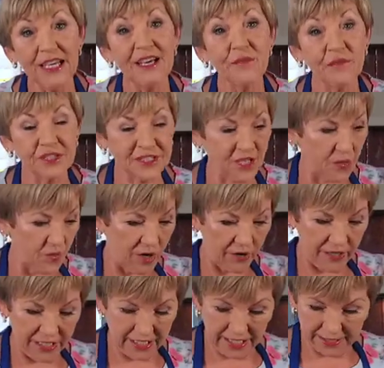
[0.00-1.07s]
but don't
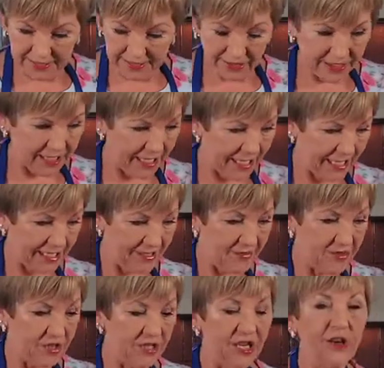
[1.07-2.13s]
worry, it's okay.
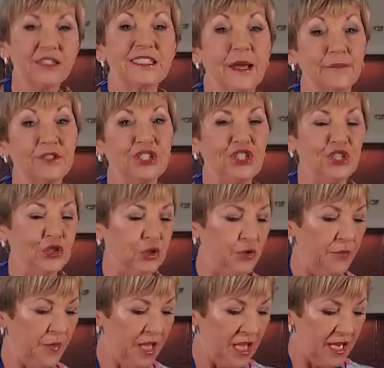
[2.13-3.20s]
You know, it's up to you.
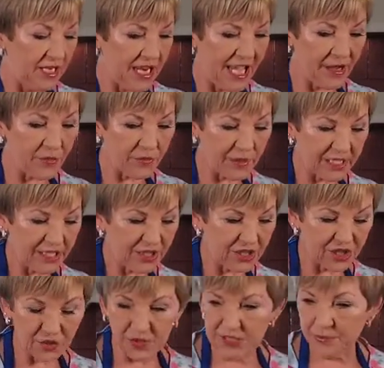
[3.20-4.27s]
Now what we're going
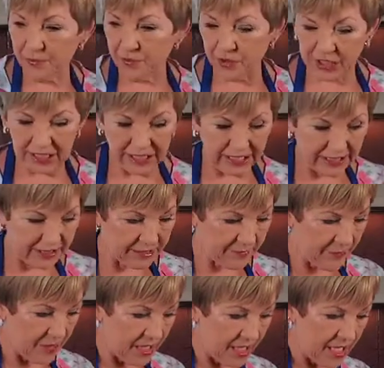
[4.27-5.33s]
to do is put in
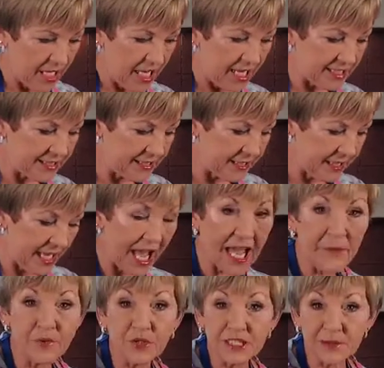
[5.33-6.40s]
1
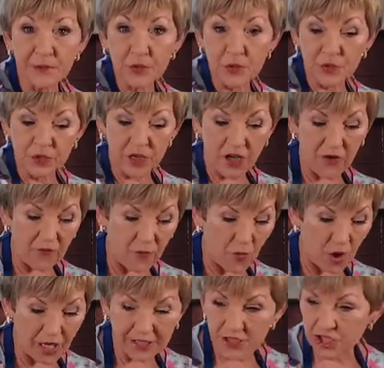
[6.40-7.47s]
tablespoon of
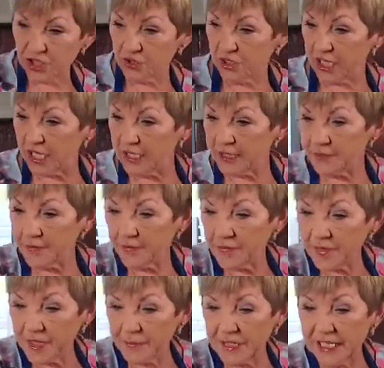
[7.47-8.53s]
white sugar.
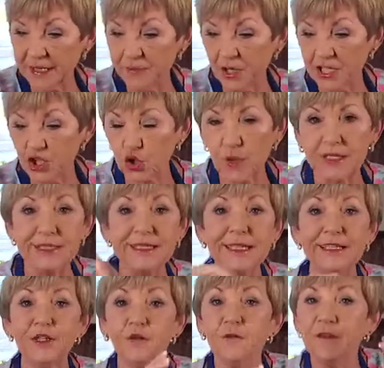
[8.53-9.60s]
Let me get my trusty
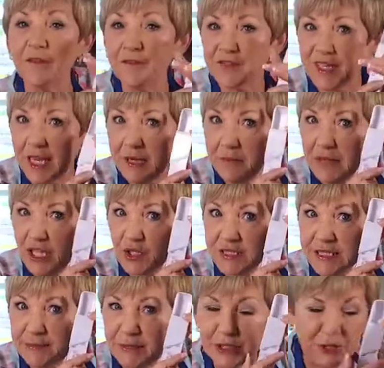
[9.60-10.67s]
little 15 mil
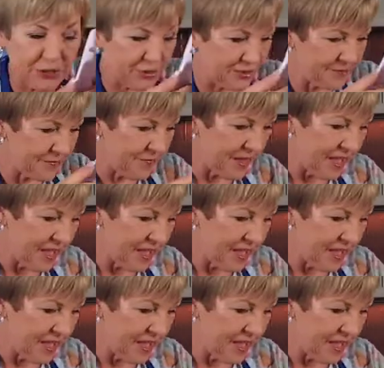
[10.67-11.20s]
spoon.